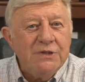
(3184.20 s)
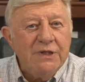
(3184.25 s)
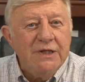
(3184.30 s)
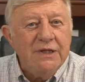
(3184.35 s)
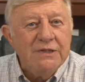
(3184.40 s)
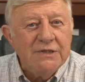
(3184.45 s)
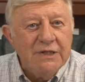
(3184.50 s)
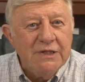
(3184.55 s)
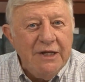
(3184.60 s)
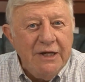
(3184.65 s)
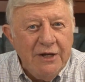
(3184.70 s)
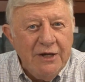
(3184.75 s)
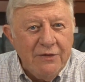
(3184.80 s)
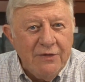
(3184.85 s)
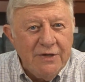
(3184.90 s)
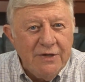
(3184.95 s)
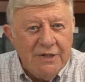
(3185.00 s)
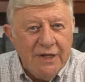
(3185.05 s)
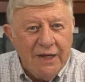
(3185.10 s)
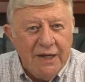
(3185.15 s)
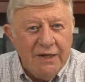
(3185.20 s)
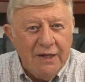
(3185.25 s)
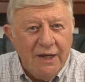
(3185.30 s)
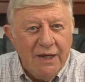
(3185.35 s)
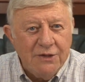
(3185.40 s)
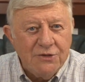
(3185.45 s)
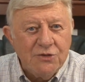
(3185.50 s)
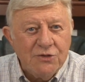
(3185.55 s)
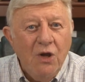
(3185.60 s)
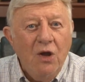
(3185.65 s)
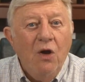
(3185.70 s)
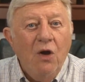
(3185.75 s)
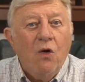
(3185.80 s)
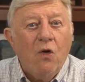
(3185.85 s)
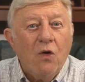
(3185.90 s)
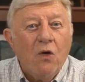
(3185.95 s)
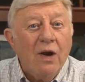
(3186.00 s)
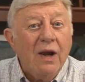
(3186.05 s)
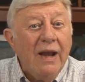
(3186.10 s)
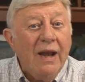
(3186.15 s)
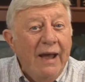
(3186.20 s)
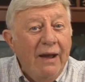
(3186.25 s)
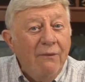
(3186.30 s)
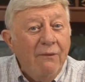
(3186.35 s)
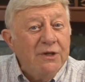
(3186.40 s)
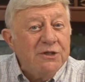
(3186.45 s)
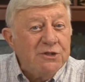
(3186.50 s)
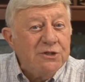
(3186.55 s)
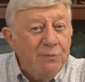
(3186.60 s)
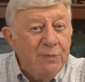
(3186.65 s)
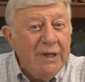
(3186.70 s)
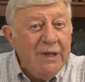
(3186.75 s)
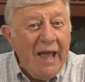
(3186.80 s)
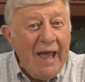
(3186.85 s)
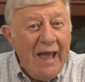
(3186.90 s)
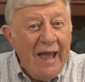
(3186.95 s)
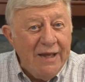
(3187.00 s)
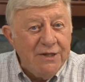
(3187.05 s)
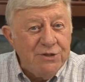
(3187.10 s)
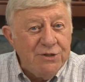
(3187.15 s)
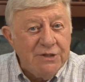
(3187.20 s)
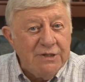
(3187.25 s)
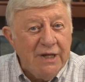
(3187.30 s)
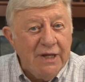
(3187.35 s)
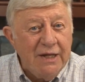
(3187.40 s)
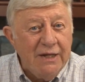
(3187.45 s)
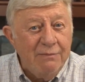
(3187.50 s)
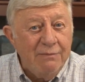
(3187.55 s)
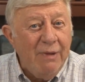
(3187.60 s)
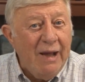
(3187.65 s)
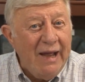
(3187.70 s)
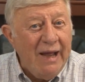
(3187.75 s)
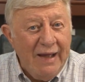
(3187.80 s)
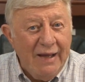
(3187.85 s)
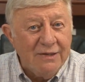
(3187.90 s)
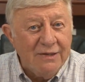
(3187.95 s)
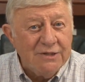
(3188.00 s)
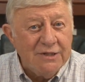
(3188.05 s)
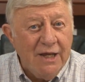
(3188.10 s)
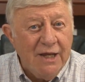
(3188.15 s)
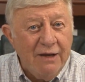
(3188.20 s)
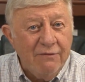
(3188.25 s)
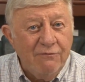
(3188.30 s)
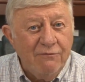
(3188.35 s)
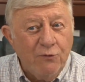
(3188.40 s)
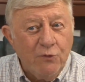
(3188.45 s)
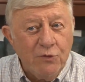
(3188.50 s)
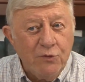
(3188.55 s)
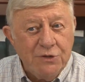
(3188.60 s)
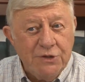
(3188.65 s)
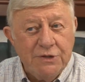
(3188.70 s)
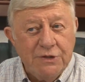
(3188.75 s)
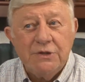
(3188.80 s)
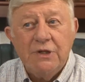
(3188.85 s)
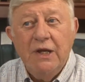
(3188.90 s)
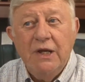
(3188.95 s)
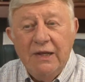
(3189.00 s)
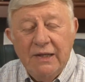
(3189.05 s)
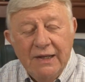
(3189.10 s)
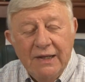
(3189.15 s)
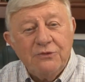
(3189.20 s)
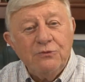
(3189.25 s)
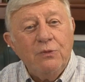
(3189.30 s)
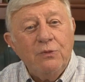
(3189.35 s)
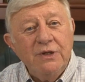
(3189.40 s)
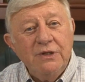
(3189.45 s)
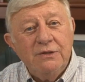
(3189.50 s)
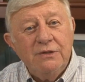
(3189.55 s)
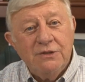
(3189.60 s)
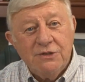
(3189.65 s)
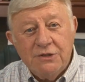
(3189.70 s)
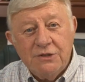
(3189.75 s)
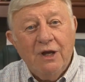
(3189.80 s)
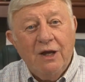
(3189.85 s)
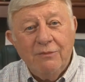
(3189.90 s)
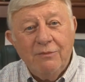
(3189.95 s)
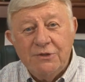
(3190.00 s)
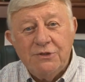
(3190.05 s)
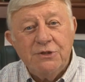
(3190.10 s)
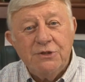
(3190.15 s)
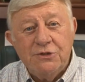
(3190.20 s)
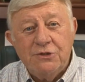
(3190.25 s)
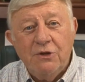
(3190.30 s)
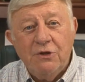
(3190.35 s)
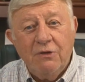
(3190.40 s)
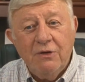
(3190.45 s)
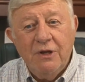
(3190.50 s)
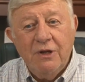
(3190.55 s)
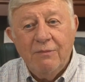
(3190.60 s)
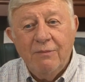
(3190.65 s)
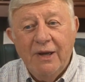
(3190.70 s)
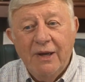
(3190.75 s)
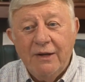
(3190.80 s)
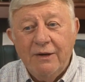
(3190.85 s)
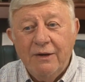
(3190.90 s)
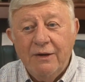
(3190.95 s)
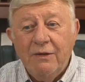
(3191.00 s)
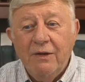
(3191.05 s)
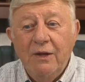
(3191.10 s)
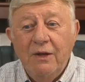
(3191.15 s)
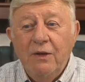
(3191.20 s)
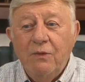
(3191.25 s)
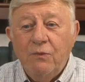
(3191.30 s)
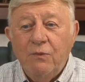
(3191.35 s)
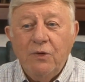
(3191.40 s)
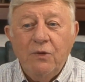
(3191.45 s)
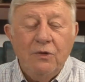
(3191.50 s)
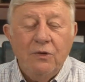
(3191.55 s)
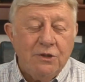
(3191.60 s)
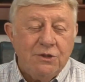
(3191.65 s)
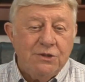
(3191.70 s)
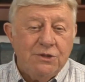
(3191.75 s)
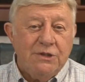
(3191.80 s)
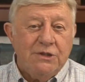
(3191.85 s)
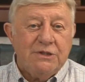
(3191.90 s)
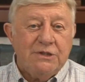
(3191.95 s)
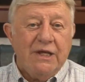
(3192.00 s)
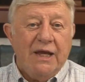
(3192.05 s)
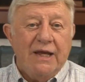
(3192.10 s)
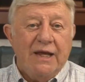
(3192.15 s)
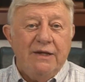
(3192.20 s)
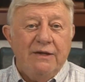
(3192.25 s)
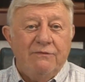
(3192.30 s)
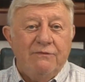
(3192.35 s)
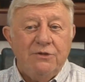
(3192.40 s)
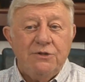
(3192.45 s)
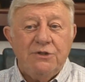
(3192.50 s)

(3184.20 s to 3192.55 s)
things that irritate us or allow us to be agitated by outside forces. That's what the psalmist is talking about here when he looks at this idea of the